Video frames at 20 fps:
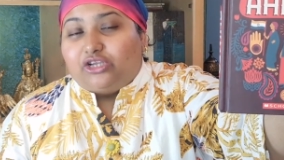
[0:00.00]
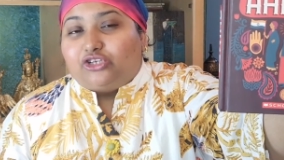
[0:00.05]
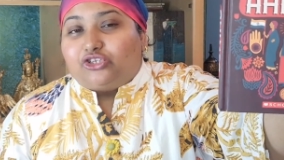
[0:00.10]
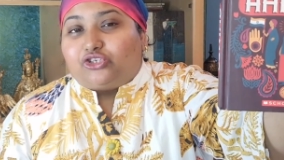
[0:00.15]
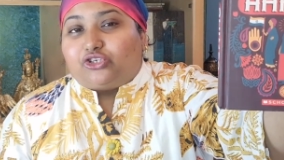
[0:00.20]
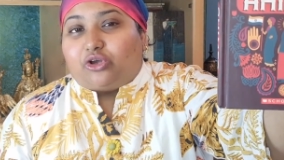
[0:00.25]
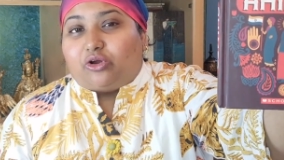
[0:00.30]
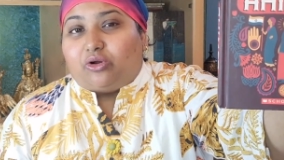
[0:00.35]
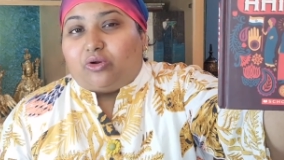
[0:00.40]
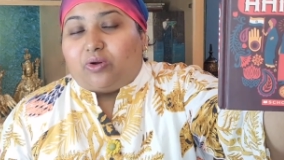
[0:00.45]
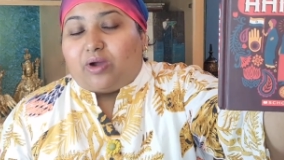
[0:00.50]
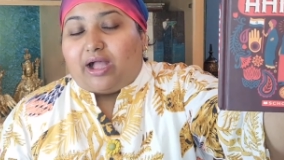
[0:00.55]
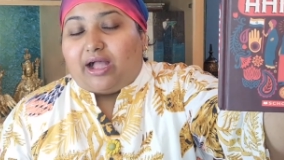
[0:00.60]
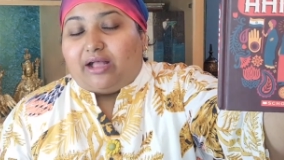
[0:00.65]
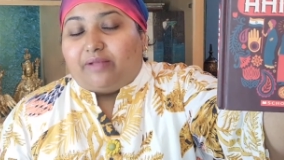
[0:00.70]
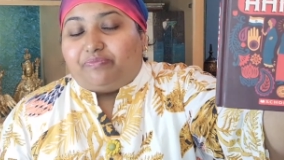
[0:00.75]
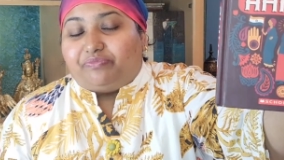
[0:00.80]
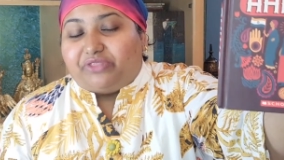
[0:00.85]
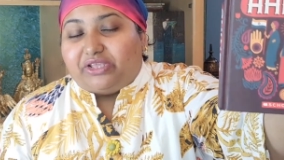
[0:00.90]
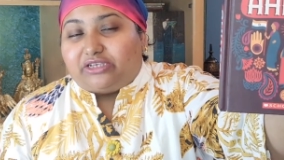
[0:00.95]
So
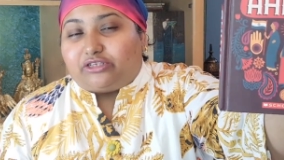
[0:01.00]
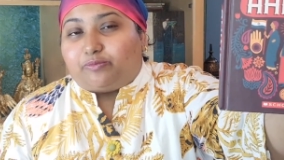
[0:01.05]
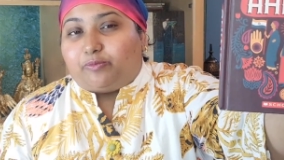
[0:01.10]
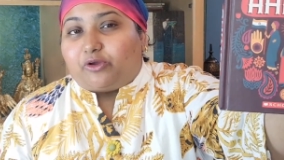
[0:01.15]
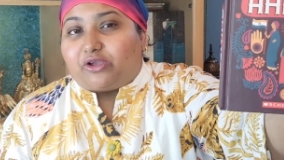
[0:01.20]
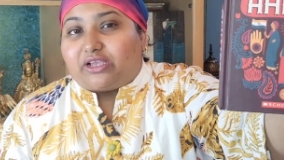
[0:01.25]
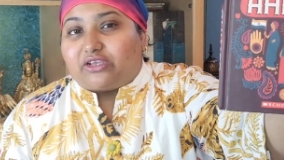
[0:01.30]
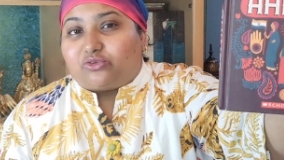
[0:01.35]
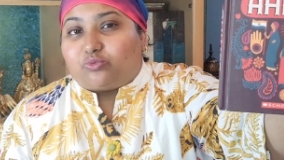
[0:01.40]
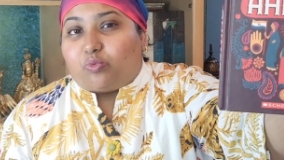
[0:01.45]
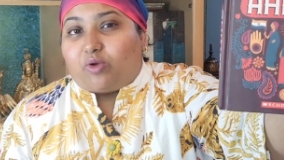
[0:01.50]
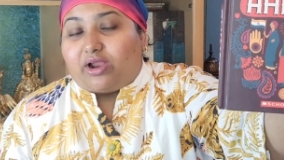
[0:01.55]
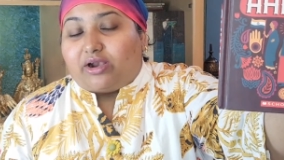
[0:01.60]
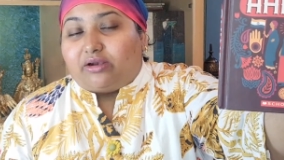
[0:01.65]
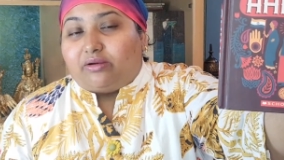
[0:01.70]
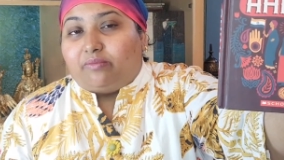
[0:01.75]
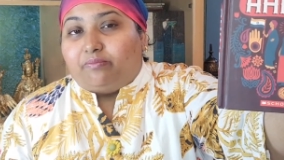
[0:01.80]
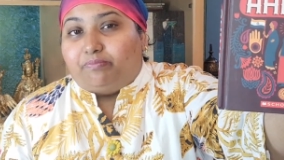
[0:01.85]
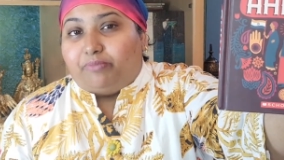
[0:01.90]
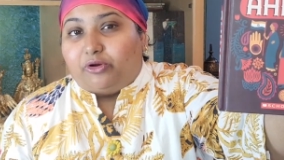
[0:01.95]
this book has
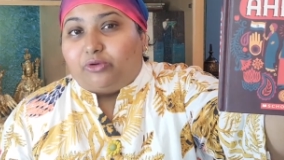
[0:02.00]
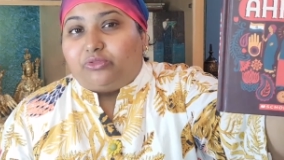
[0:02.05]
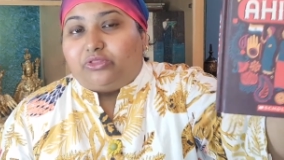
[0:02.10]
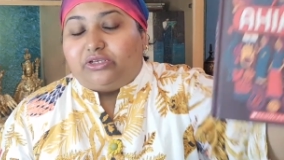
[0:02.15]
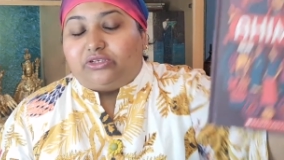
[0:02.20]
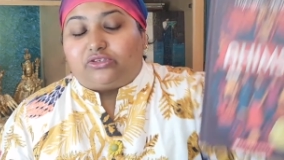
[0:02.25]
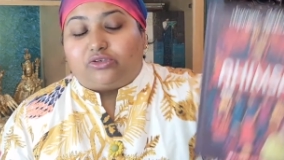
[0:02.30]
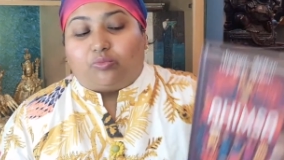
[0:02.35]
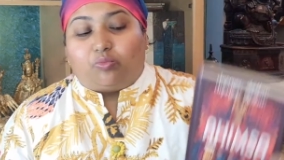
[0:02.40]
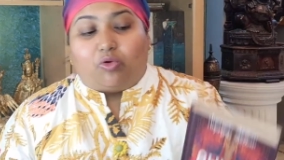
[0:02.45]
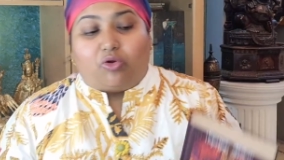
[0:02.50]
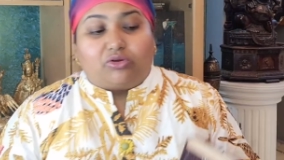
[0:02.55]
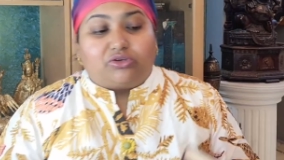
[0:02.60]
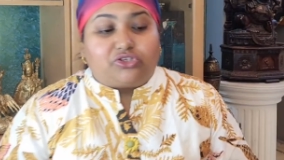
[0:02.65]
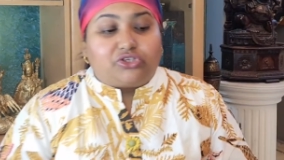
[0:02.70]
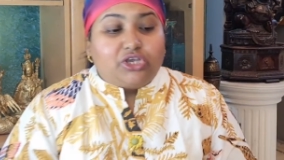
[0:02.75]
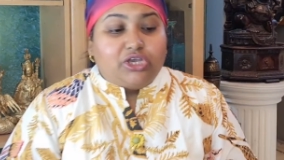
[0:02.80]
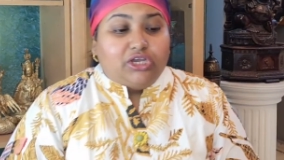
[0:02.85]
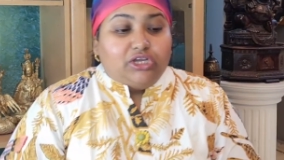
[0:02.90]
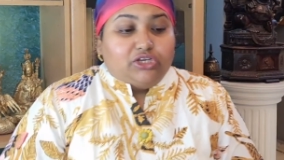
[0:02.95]
won both these
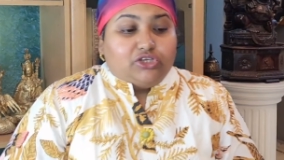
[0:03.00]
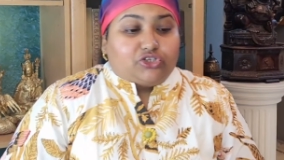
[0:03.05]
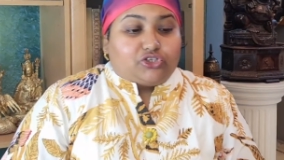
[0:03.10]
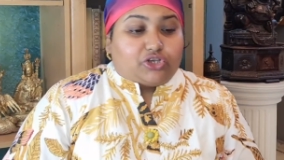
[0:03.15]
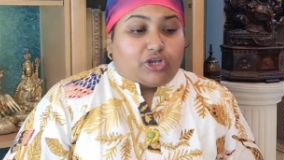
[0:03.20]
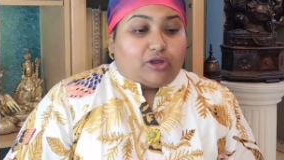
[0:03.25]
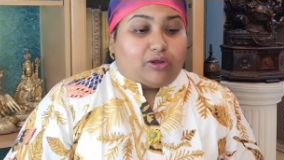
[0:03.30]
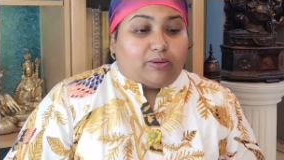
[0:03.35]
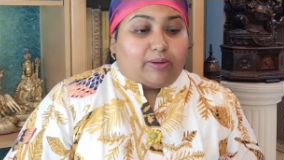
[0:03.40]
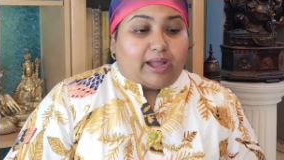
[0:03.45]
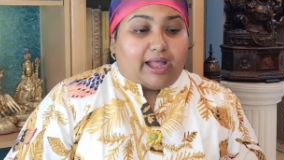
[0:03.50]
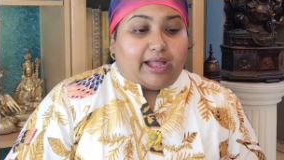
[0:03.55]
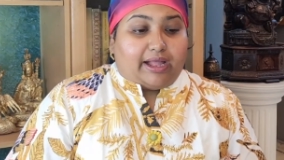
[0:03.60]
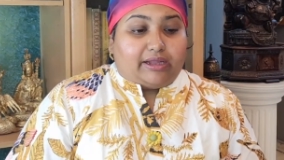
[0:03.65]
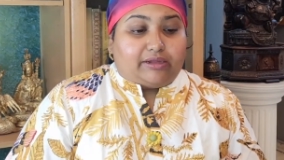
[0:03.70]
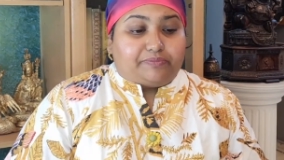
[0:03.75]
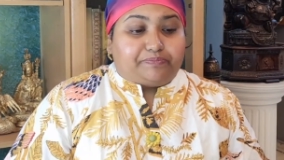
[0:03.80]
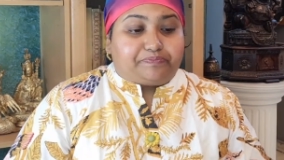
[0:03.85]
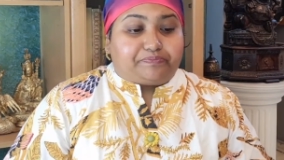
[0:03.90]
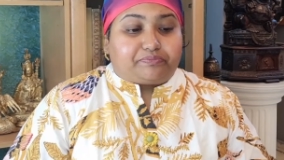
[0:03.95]
awards.
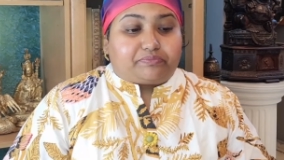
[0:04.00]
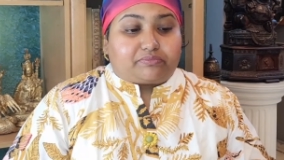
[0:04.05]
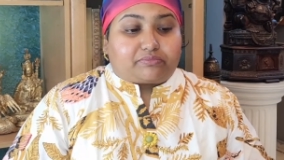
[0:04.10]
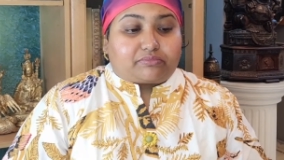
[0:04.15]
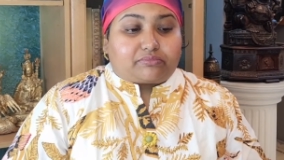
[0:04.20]
So